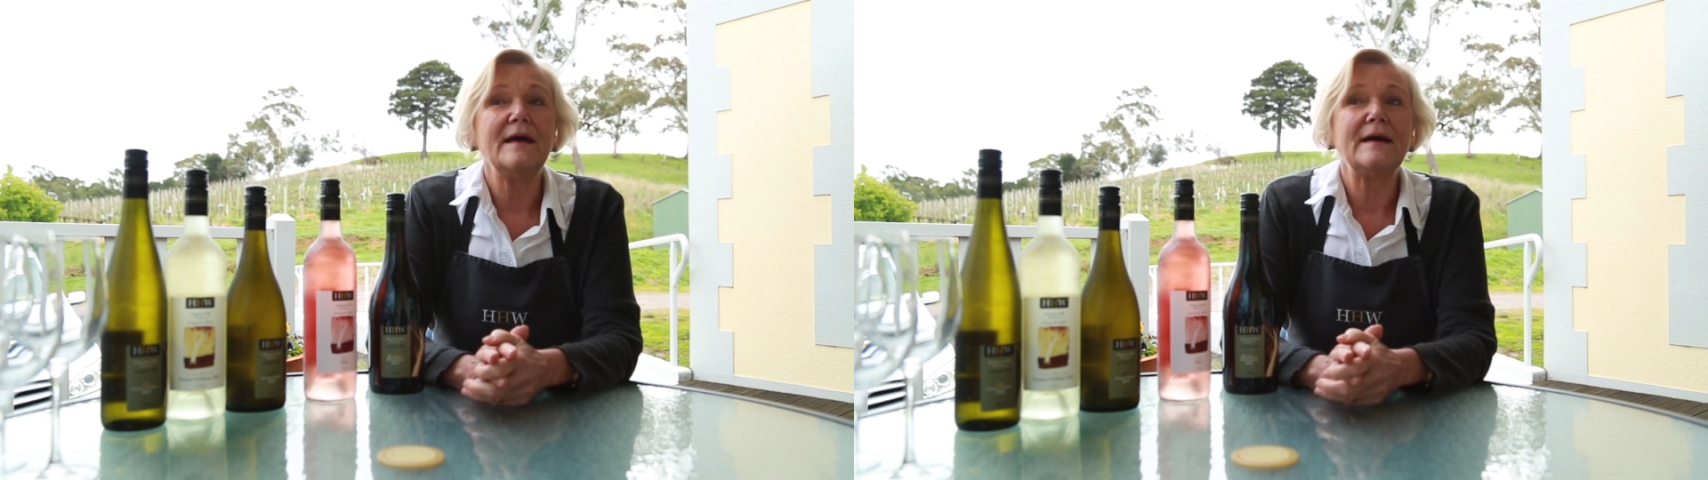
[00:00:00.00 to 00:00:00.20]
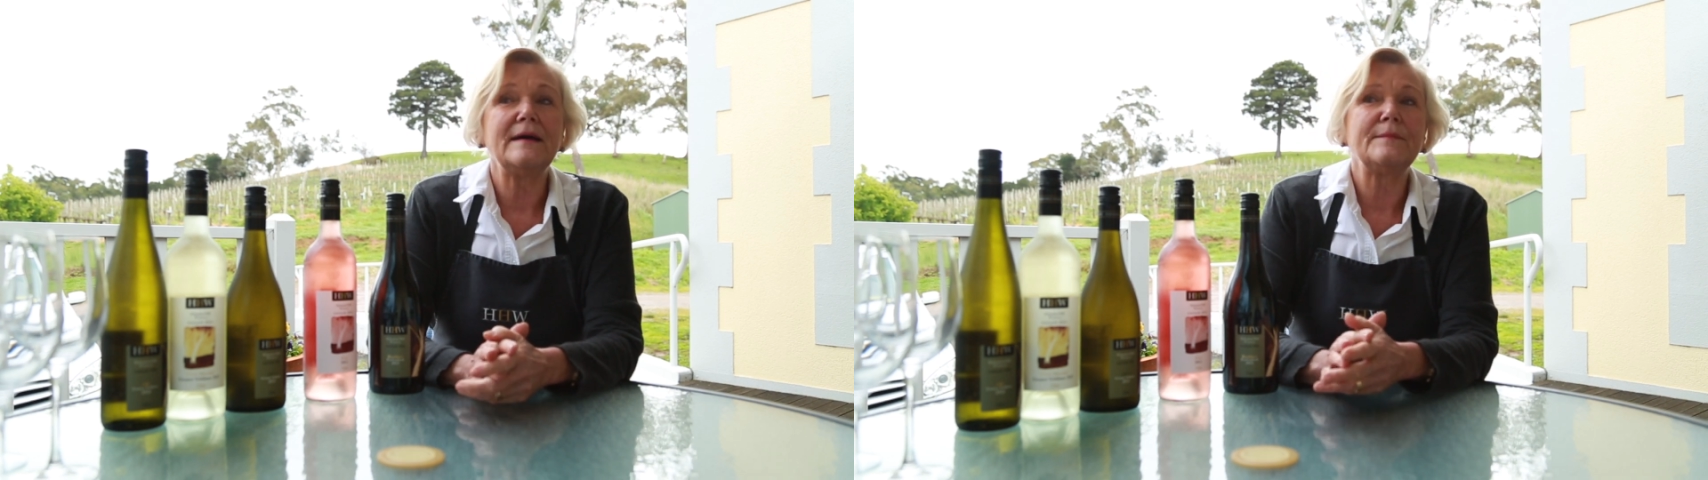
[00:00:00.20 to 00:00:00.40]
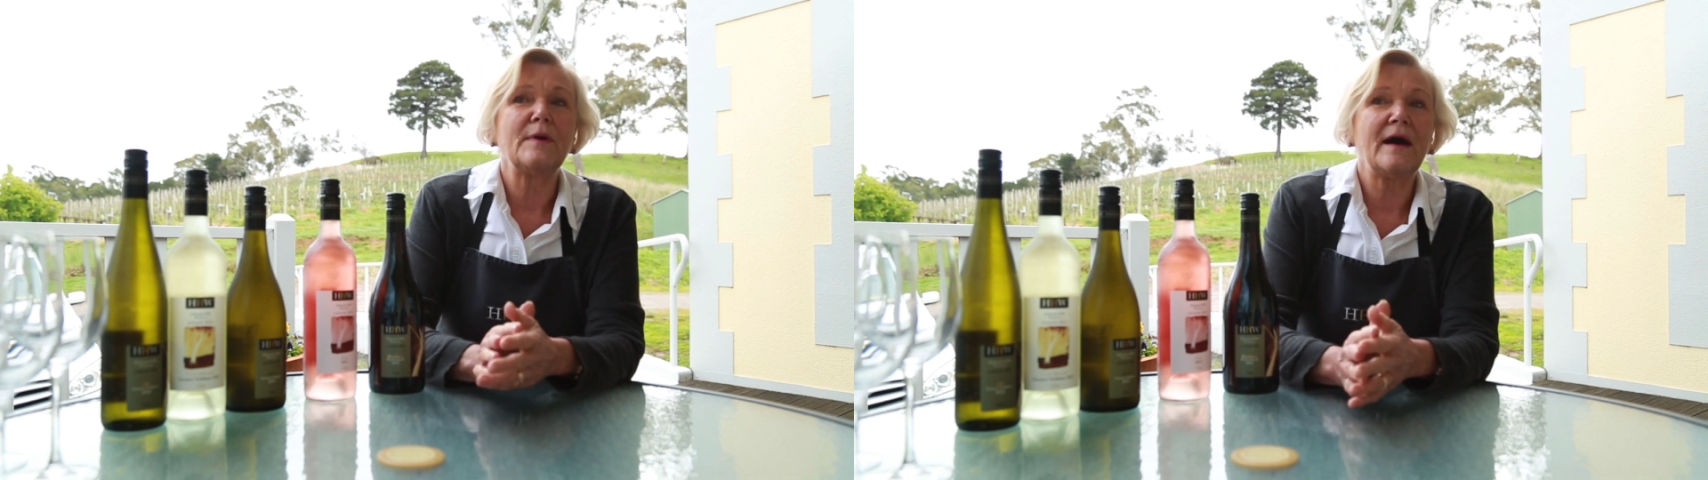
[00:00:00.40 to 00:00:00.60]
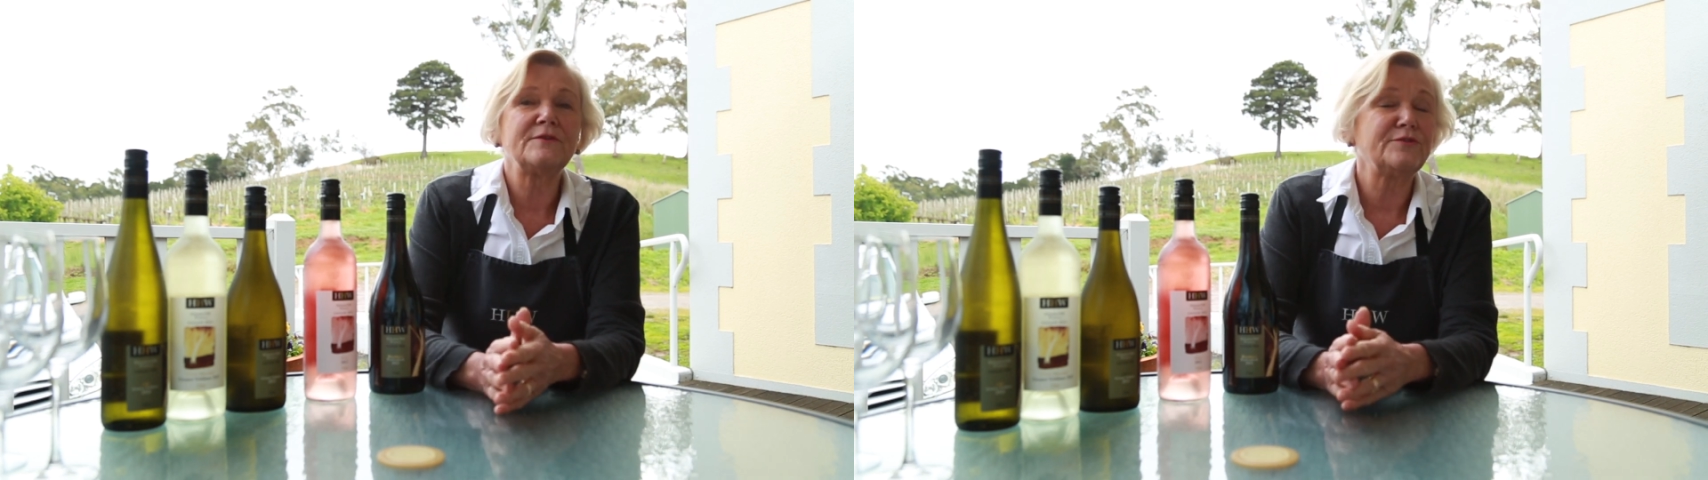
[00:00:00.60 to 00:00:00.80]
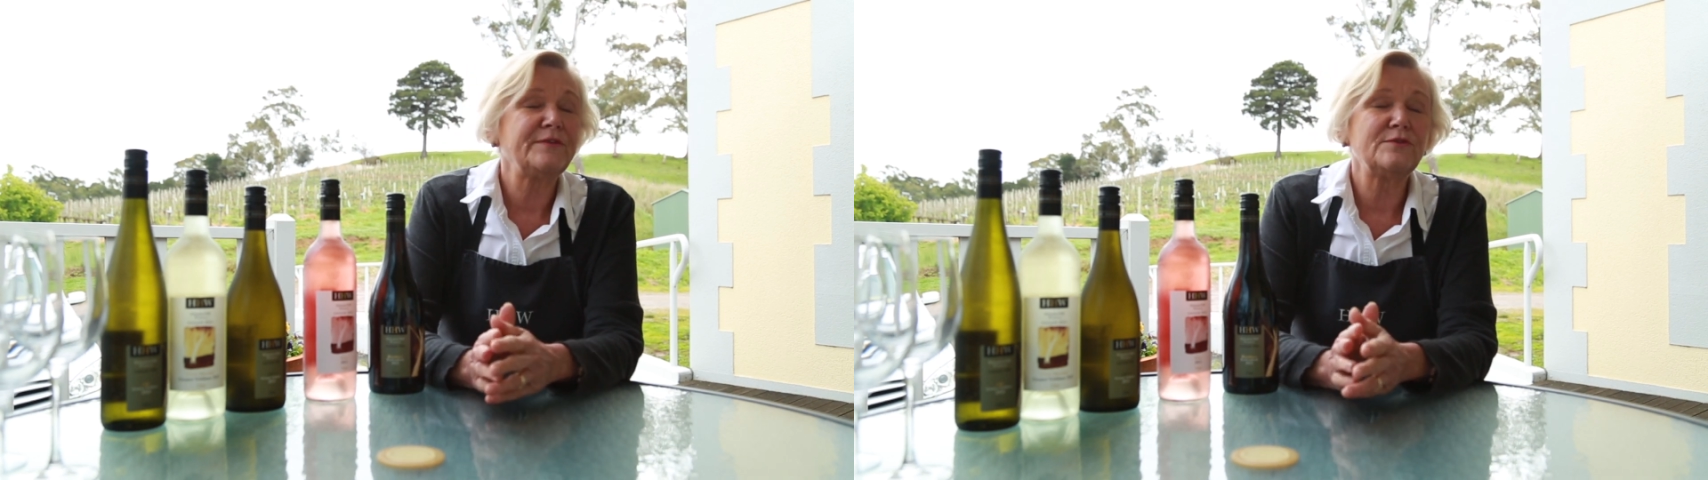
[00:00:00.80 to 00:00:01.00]
Um,
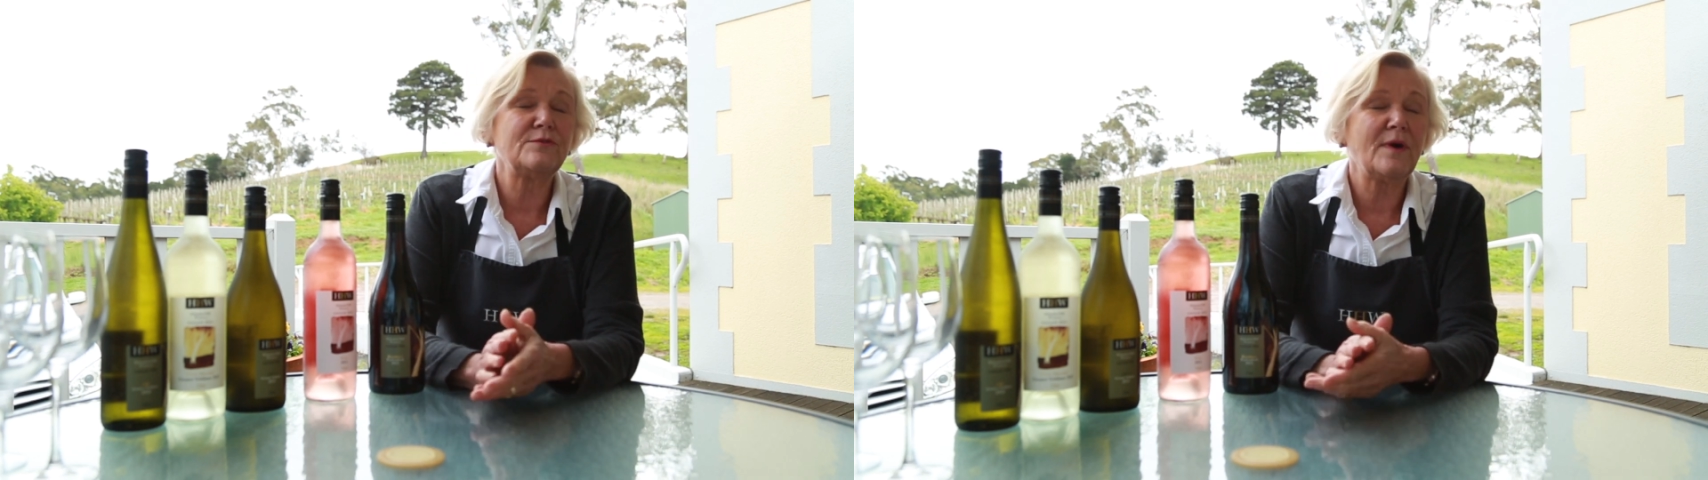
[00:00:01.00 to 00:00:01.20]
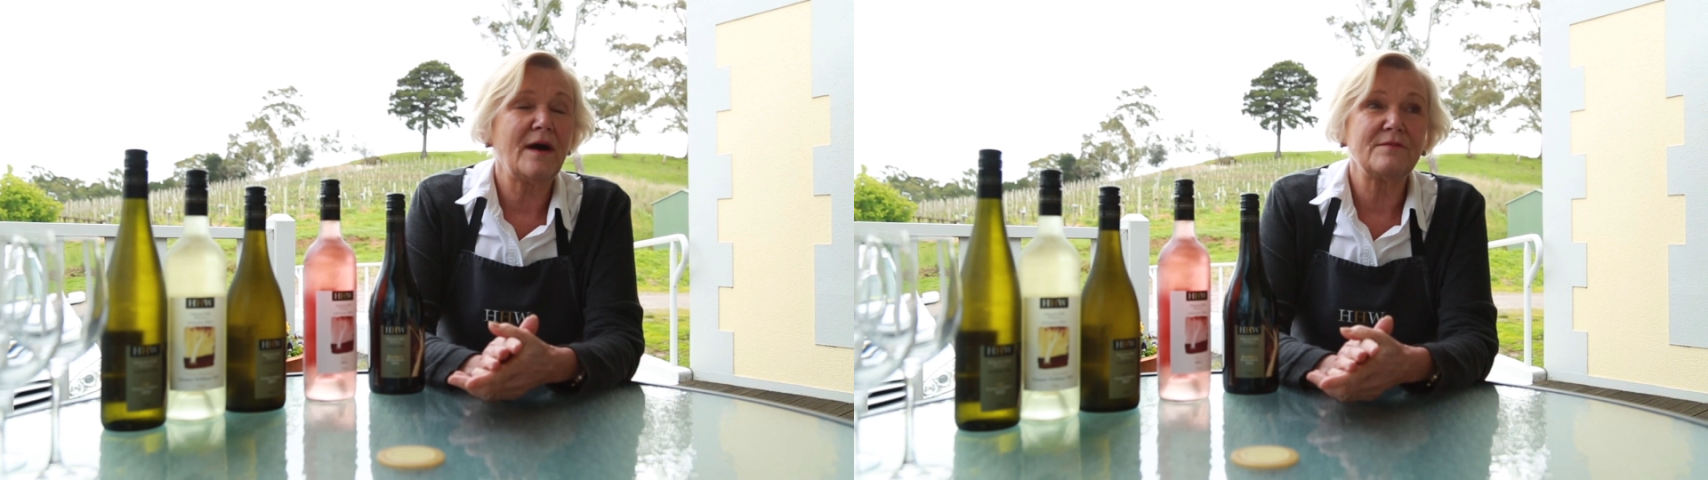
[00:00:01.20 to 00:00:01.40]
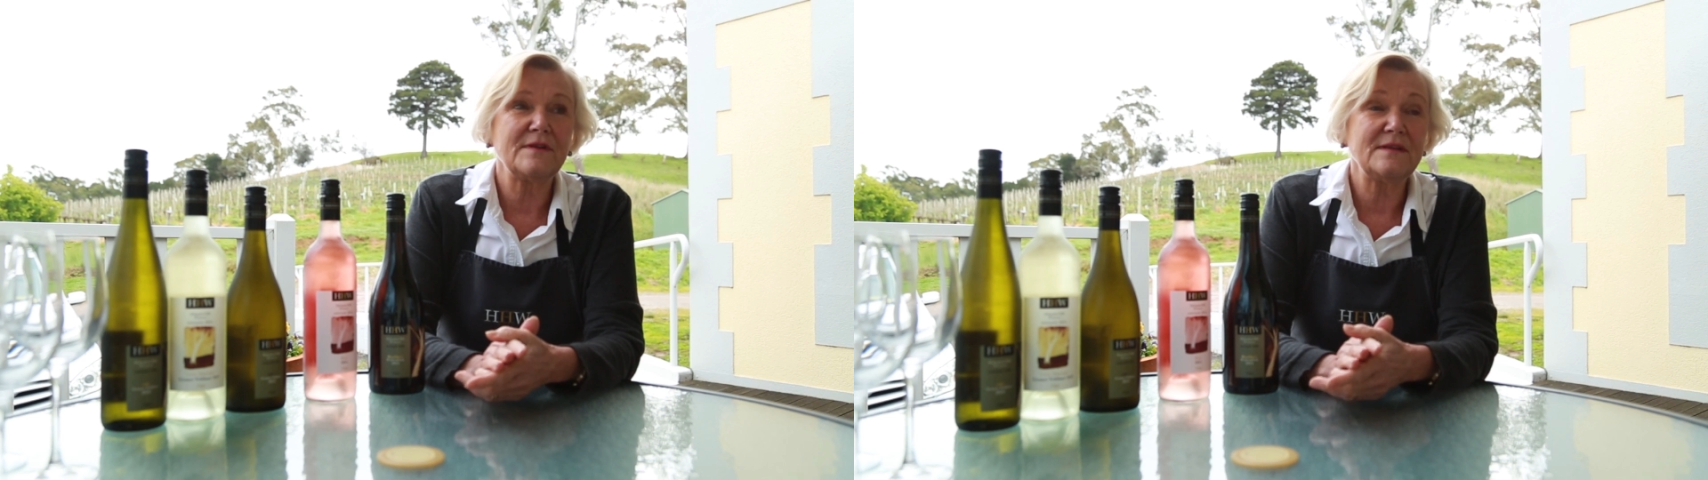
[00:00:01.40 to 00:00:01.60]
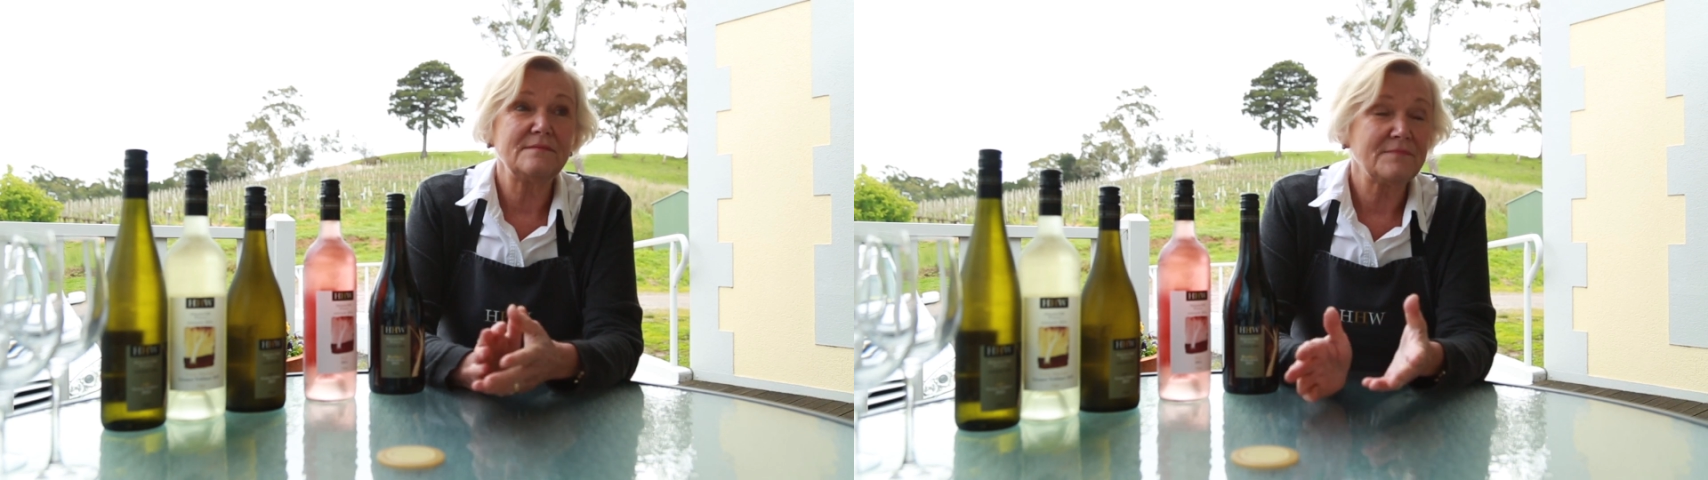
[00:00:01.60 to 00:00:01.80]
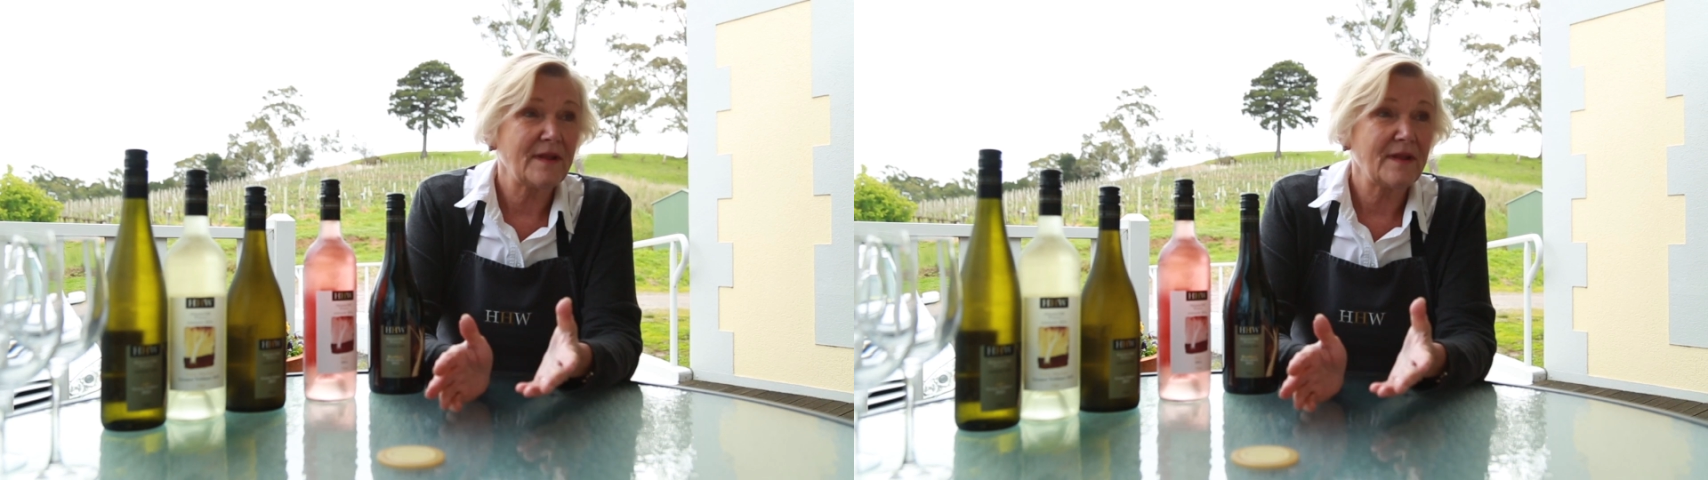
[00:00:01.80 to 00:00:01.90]
Hahndorf Hill Winery